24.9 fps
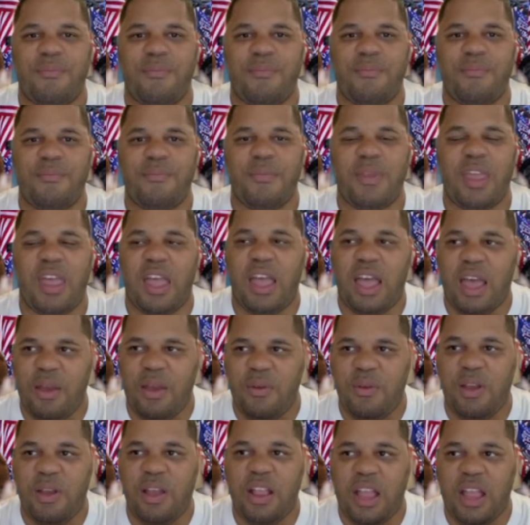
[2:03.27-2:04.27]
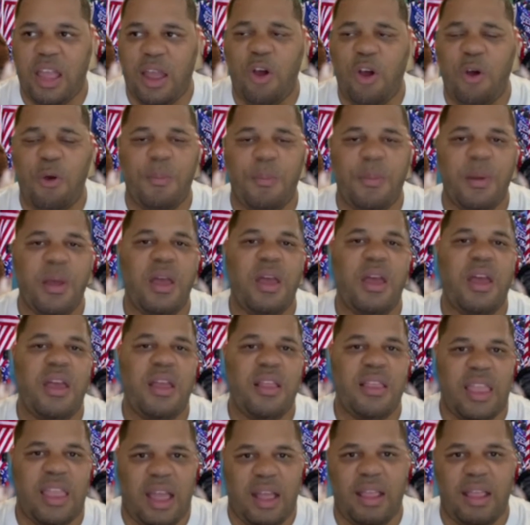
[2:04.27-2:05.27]
And I, and I hope
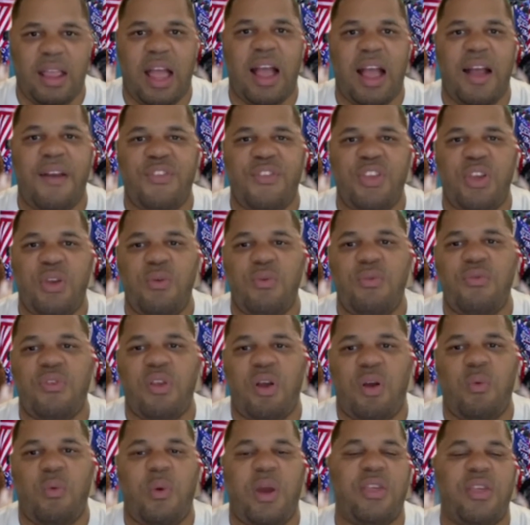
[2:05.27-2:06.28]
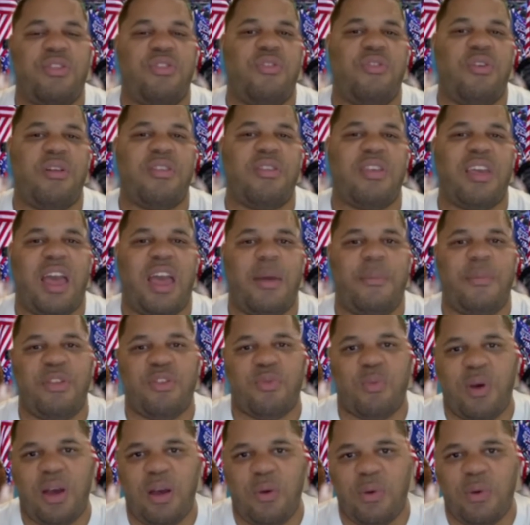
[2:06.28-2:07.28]
that a lot of you don't waste your time as
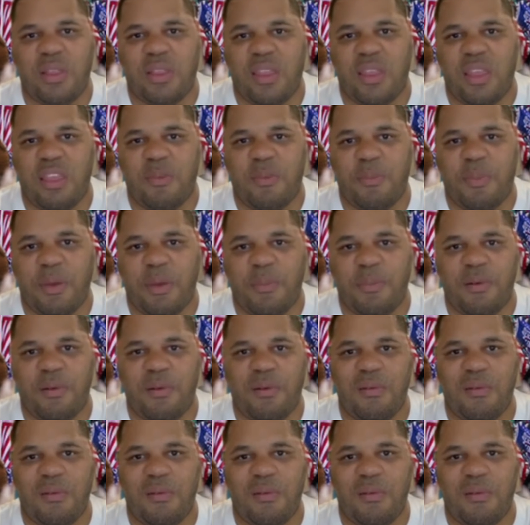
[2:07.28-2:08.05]
well with these people.